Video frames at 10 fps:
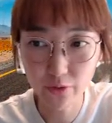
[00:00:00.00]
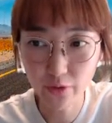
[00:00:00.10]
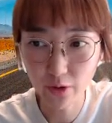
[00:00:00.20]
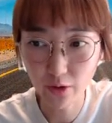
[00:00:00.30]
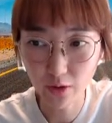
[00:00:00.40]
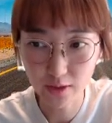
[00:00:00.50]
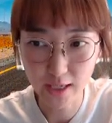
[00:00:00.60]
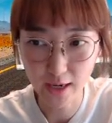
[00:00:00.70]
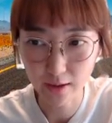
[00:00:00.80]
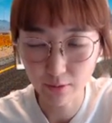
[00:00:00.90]
under
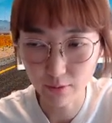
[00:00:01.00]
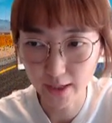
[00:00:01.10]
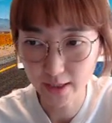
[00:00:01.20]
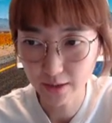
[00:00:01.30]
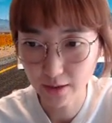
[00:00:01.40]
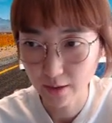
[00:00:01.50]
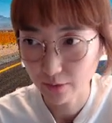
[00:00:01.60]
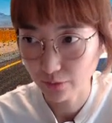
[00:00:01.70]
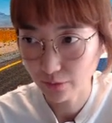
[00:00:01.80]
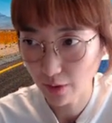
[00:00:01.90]
attack, right?
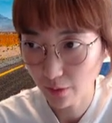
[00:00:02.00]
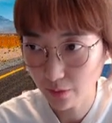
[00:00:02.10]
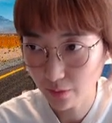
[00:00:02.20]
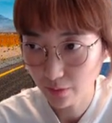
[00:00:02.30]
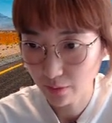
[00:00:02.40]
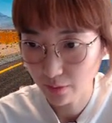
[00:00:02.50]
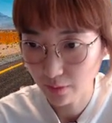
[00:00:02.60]
So